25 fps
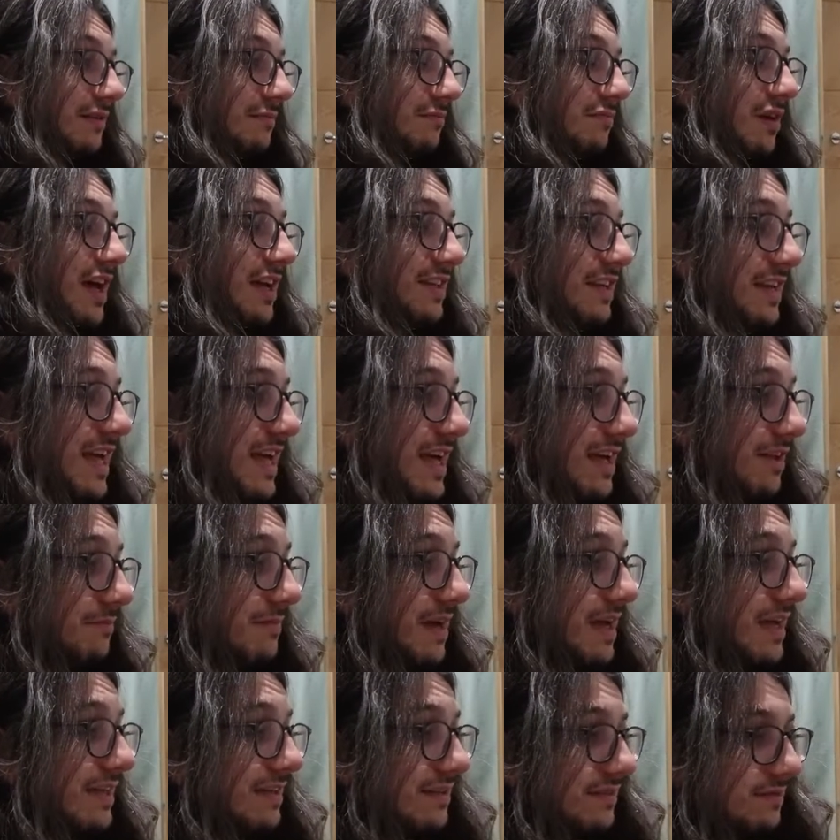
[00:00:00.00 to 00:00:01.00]
Bloody hell,
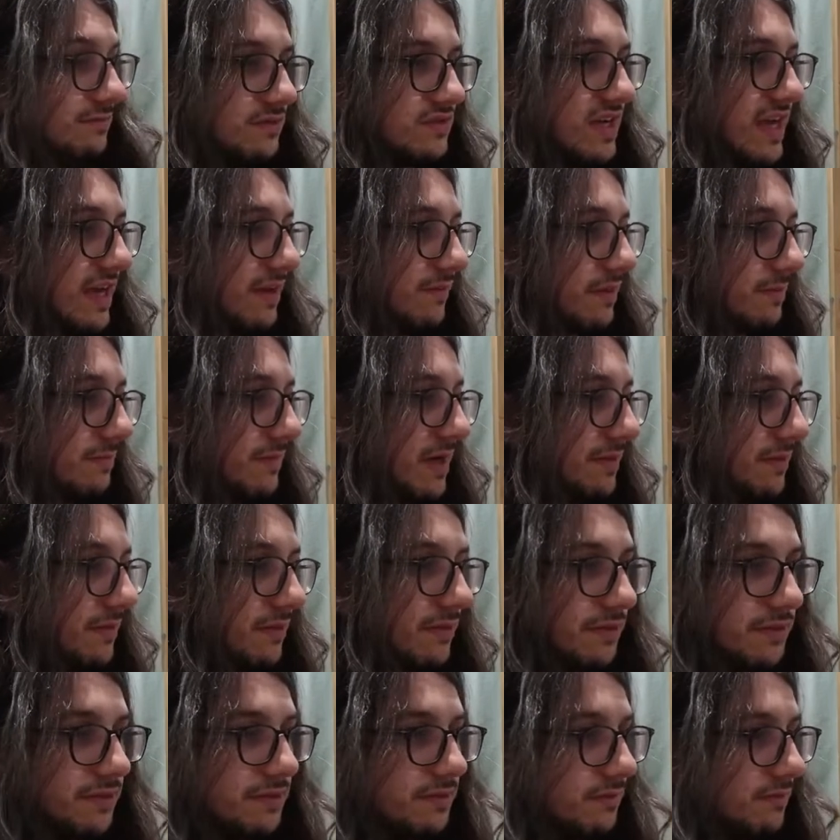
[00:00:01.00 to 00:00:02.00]
mate. Day of the
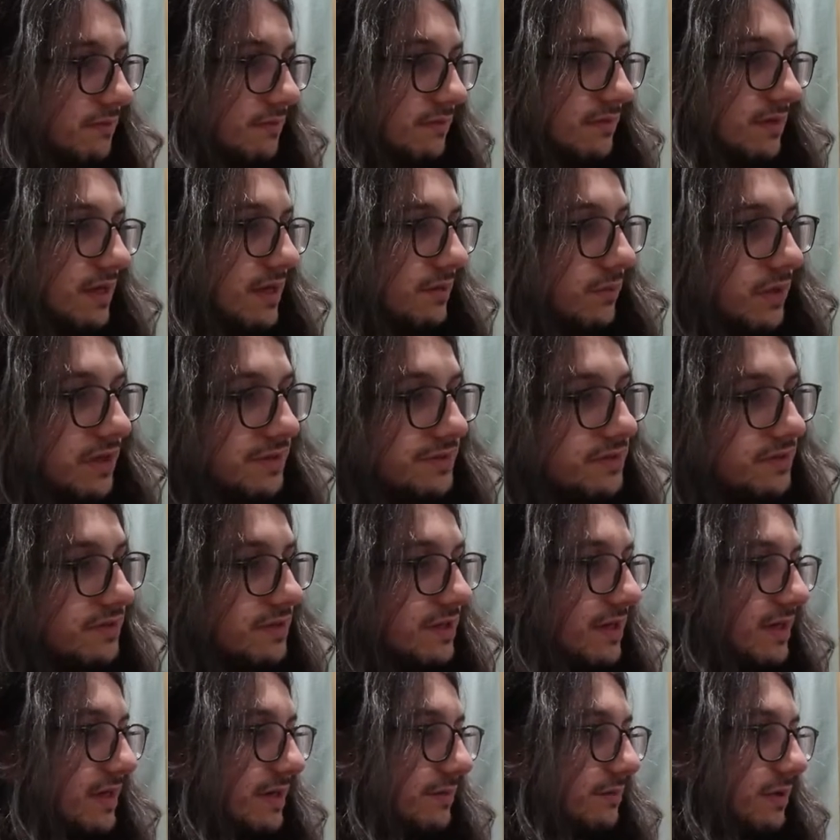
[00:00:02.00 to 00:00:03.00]
month, 1 to
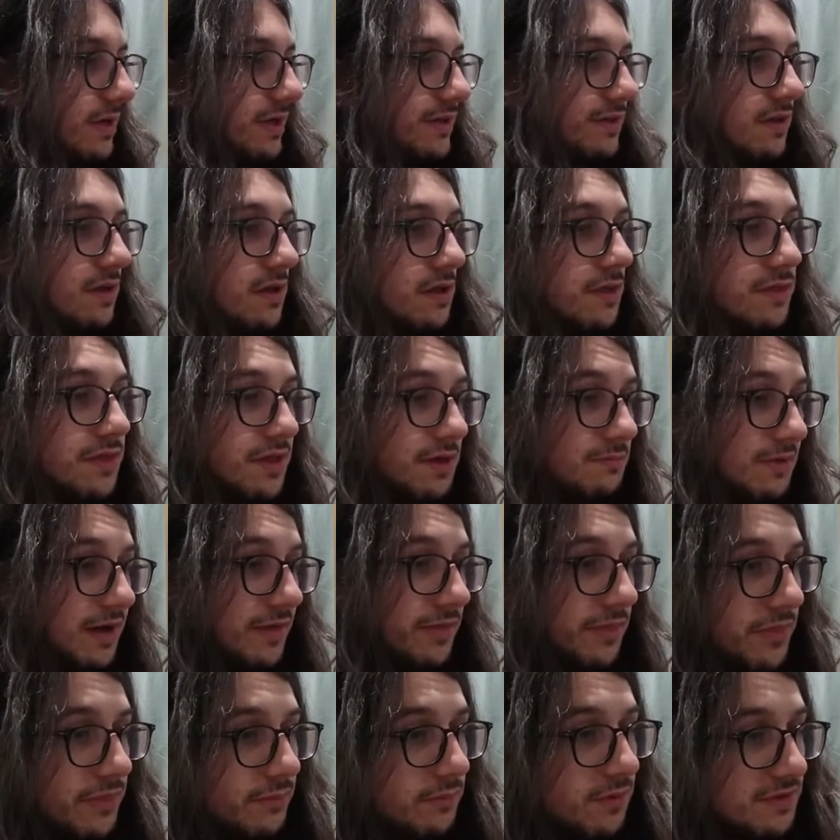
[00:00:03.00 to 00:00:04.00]
31. The
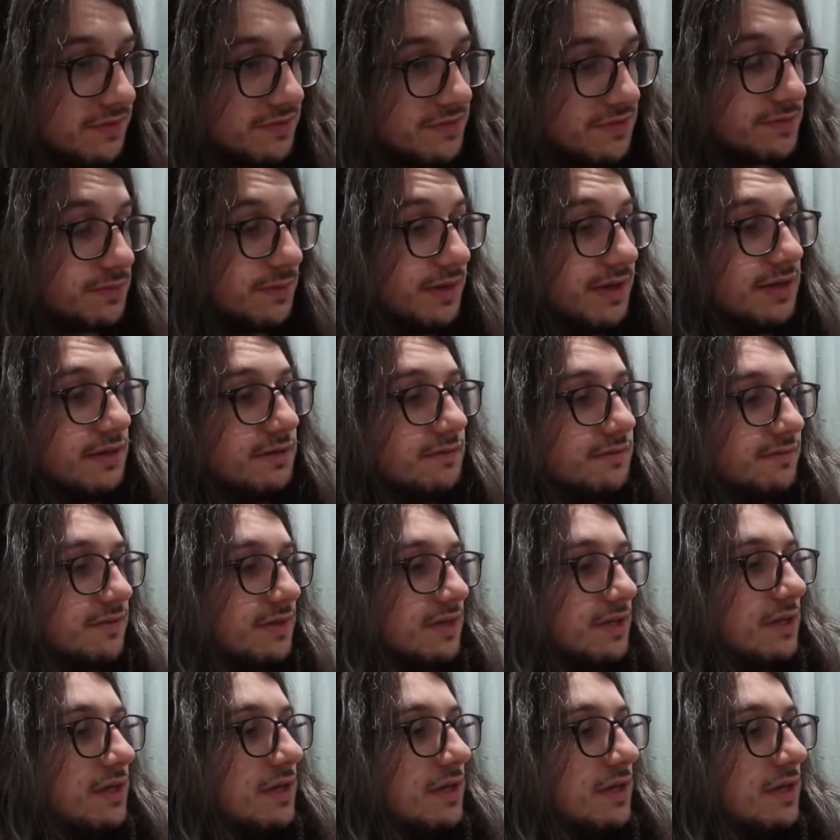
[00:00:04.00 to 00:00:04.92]
month, 1 to 12.